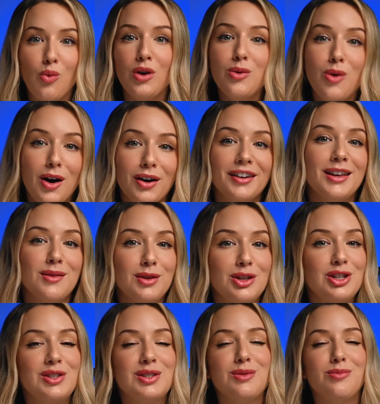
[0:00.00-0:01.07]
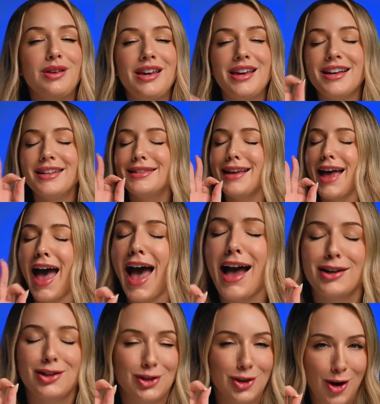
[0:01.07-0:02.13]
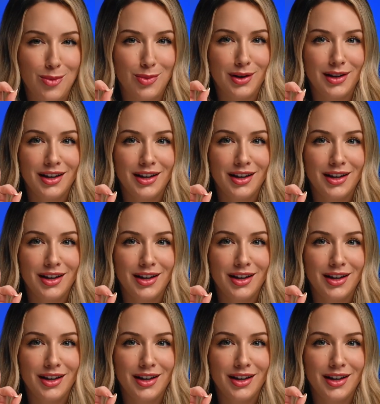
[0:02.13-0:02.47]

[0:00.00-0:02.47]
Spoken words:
we want our images to be tack sharp.